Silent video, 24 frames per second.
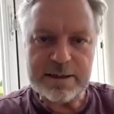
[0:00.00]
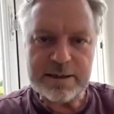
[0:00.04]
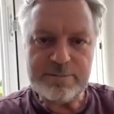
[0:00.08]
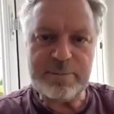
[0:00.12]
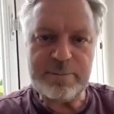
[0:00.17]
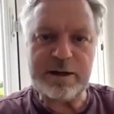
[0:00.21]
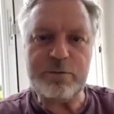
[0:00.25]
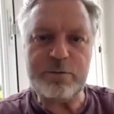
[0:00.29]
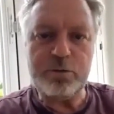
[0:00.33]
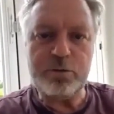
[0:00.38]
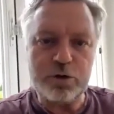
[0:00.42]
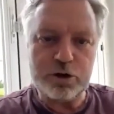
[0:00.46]

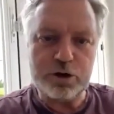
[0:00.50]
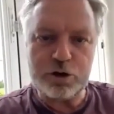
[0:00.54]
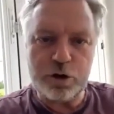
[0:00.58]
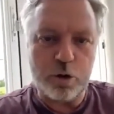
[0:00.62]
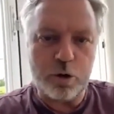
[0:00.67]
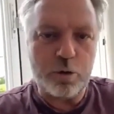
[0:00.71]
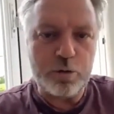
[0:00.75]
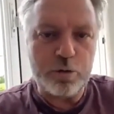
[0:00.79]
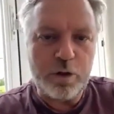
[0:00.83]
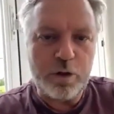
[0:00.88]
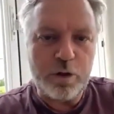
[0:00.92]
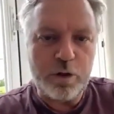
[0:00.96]
but it would
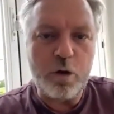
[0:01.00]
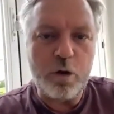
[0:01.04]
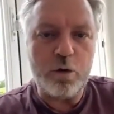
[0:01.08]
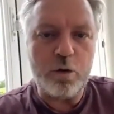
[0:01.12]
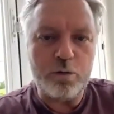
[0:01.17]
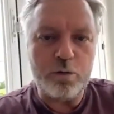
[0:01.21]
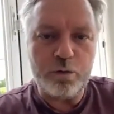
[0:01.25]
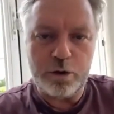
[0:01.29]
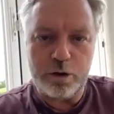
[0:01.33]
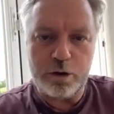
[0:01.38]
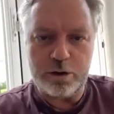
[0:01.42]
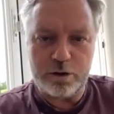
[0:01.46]
show the whole
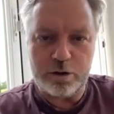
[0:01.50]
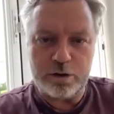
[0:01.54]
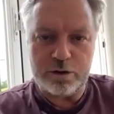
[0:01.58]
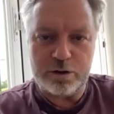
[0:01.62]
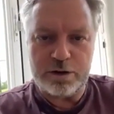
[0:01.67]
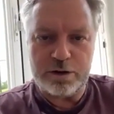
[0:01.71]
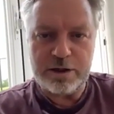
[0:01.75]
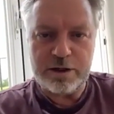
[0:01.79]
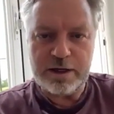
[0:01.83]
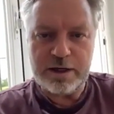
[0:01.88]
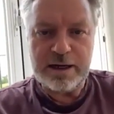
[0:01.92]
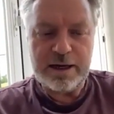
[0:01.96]

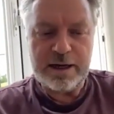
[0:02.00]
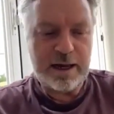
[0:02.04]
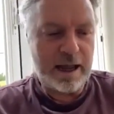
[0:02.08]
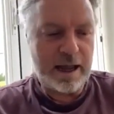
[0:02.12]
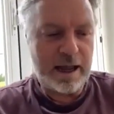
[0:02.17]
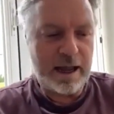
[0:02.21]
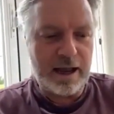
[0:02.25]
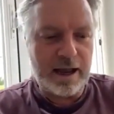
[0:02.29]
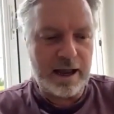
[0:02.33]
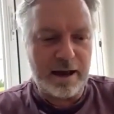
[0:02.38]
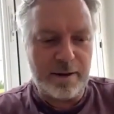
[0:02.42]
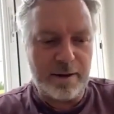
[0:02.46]
world
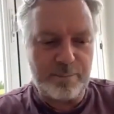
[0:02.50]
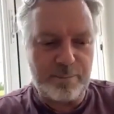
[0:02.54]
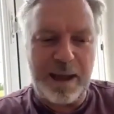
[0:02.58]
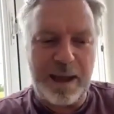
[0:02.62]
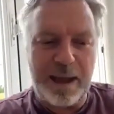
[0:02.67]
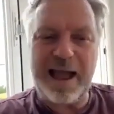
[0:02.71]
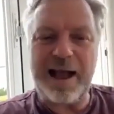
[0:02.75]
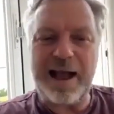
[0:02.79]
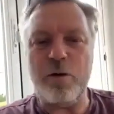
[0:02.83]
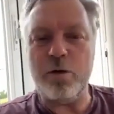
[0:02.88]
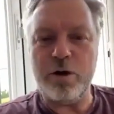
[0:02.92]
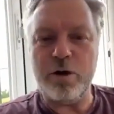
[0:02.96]
a
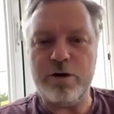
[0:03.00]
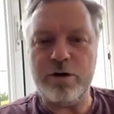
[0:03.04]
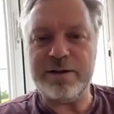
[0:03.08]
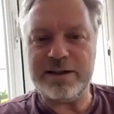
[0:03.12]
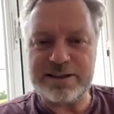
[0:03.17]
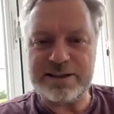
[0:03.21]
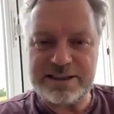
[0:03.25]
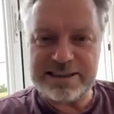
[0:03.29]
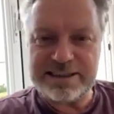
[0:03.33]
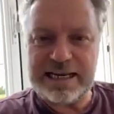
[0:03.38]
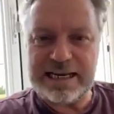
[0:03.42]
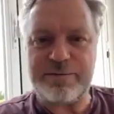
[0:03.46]
power
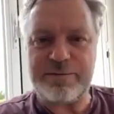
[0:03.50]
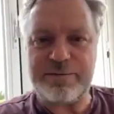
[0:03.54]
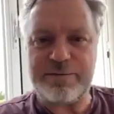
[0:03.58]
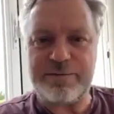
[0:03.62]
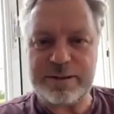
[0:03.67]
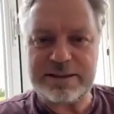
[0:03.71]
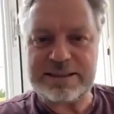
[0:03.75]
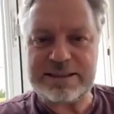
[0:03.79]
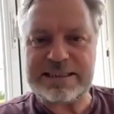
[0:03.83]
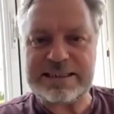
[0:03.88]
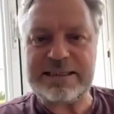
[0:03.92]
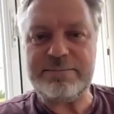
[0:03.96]
that's never been
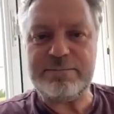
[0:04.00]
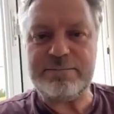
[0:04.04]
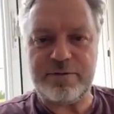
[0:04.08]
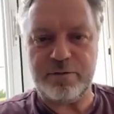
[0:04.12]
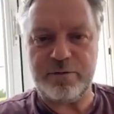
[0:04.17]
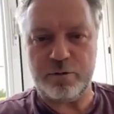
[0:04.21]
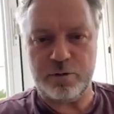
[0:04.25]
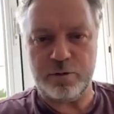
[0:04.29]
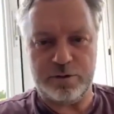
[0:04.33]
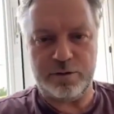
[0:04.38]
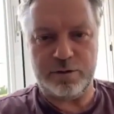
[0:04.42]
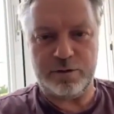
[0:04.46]
seen
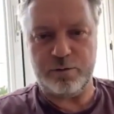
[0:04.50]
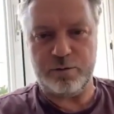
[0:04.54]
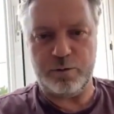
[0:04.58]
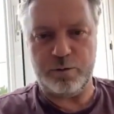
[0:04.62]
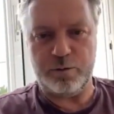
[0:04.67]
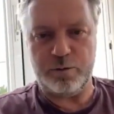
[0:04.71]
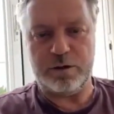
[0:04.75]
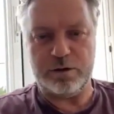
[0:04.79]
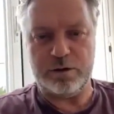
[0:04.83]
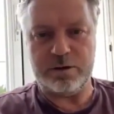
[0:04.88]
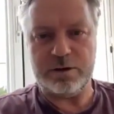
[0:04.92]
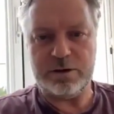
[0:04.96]
before in the
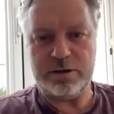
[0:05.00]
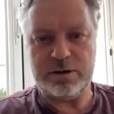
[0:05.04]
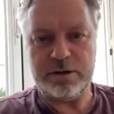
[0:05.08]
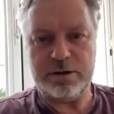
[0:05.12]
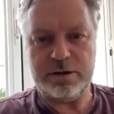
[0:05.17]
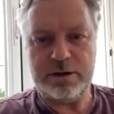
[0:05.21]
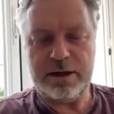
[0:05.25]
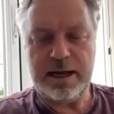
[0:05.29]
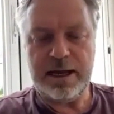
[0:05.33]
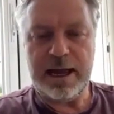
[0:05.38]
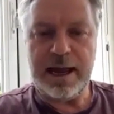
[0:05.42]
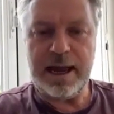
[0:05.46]
world.
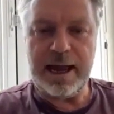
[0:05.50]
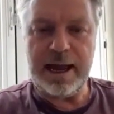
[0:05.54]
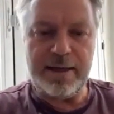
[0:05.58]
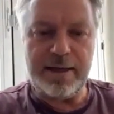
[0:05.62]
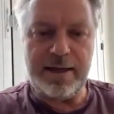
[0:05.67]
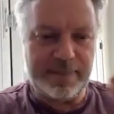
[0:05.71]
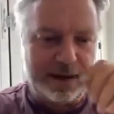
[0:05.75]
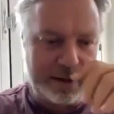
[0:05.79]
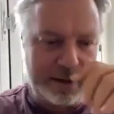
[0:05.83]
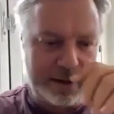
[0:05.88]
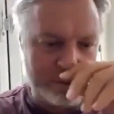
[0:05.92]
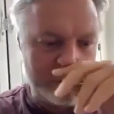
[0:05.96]
And
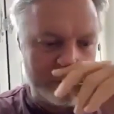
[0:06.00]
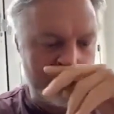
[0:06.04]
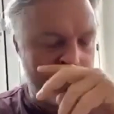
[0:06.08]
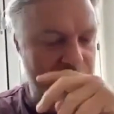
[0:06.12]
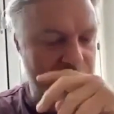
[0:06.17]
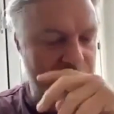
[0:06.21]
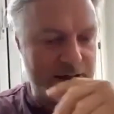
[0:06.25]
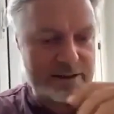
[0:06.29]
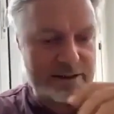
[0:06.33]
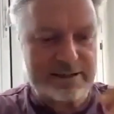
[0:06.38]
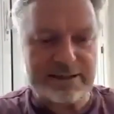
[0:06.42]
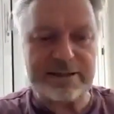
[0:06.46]
that will
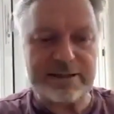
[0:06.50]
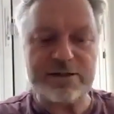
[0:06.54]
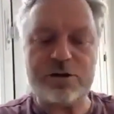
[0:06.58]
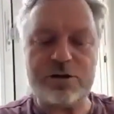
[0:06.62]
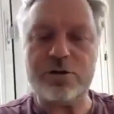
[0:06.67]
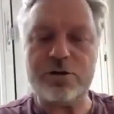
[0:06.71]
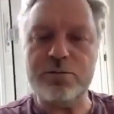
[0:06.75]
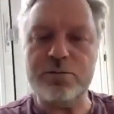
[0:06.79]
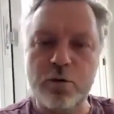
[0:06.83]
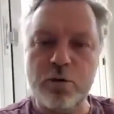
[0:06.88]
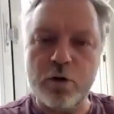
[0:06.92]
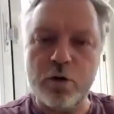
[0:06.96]
get us into
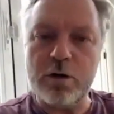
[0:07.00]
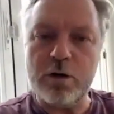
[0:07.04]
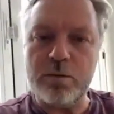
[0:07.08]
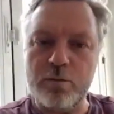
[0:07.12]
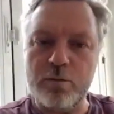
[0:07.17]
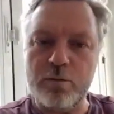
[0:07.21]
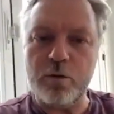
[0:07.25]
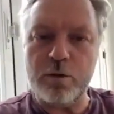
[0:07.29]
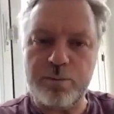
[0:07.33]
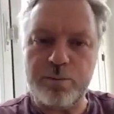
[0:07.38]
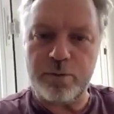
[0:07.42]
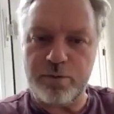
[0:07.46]
more and
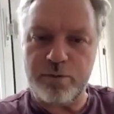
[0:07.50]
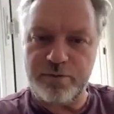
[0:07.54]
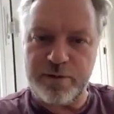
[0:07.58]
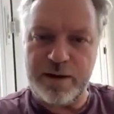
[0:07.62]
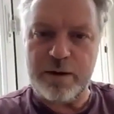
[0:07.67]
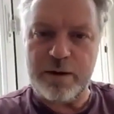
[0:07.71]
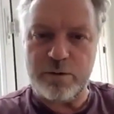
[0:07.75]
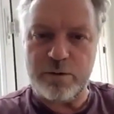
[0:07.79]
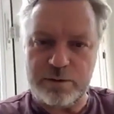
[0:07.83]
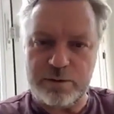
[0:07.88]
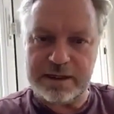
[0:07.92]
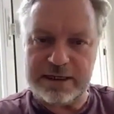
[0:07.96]
more
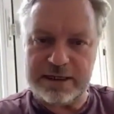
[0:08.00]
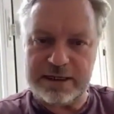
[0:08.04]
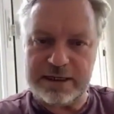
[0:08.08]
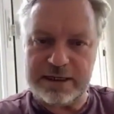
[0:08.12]
profound and